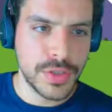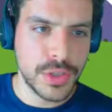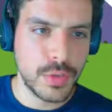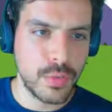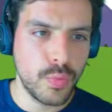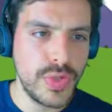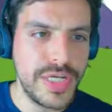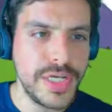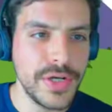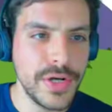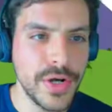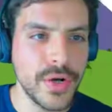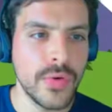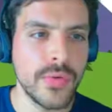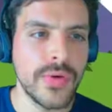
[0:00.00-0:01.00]
So we
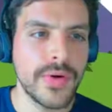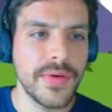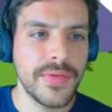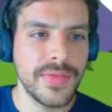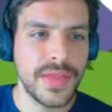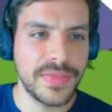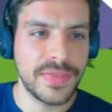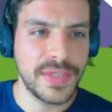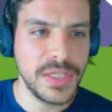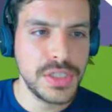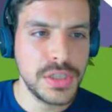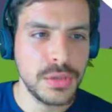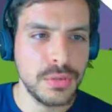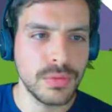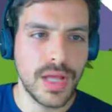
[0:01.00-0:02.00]
know that these
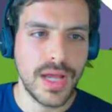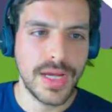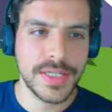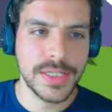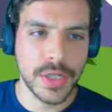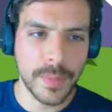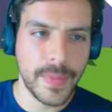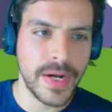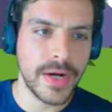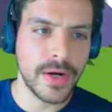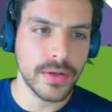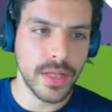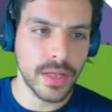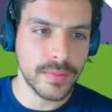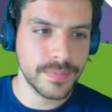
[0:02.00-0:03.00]
two lines are
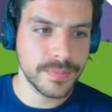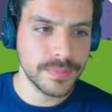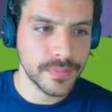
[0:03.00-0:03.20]
parallel.